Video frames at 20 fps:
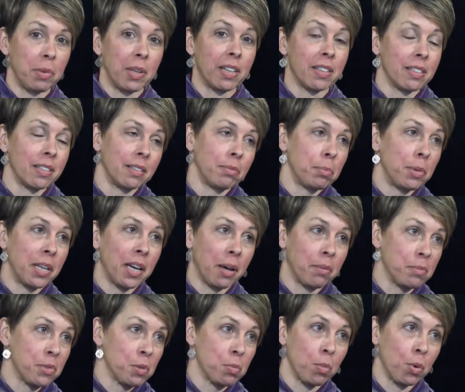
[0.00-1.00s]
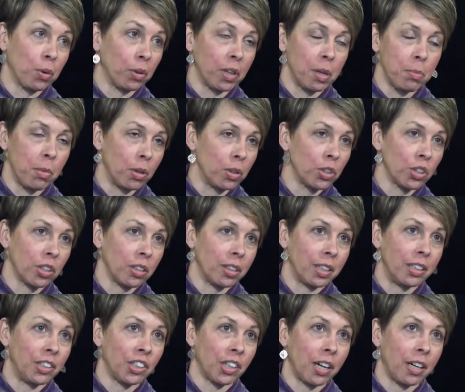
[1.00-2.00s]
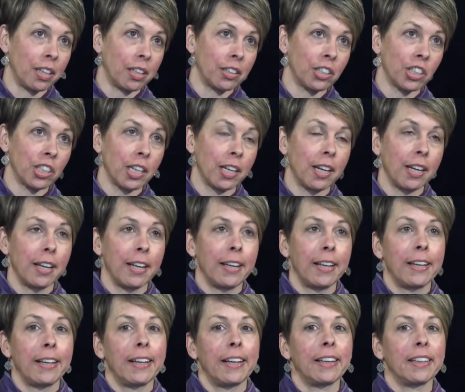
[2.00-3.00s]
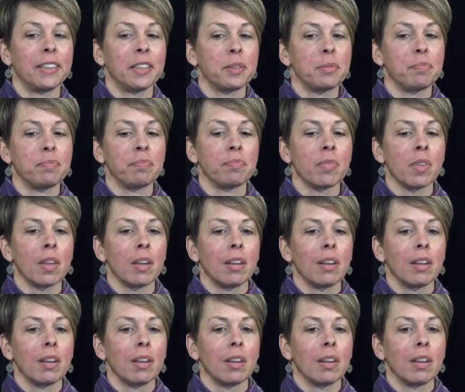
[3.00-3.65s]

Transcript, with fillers: because it becomes more emotionally charged. Um,